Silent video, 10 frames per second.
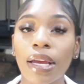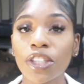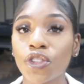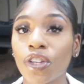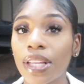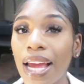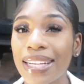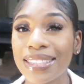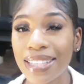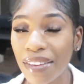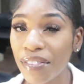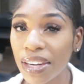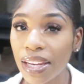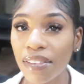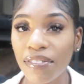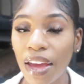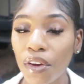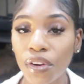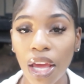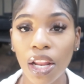make sure that I definitely
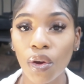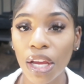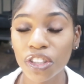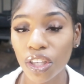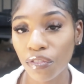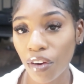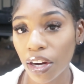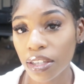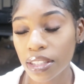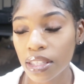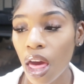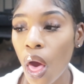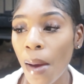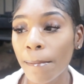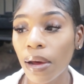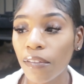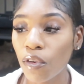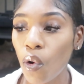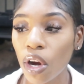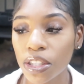found a location first. But
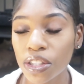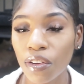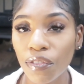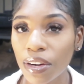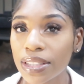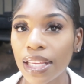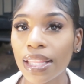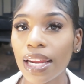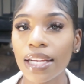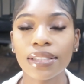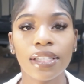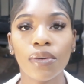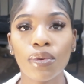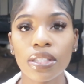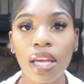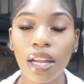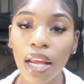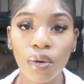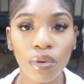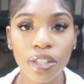of course, the first thing that I did was a
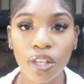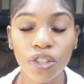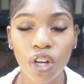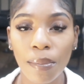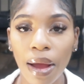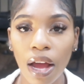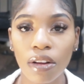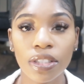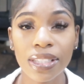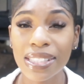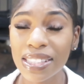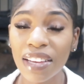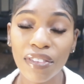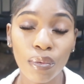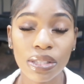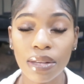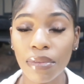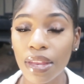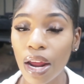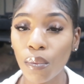lot of research on my own, just to see if it was
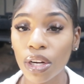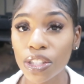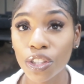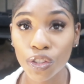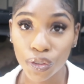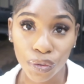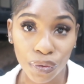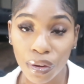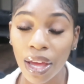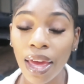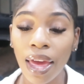something that I wanted to do,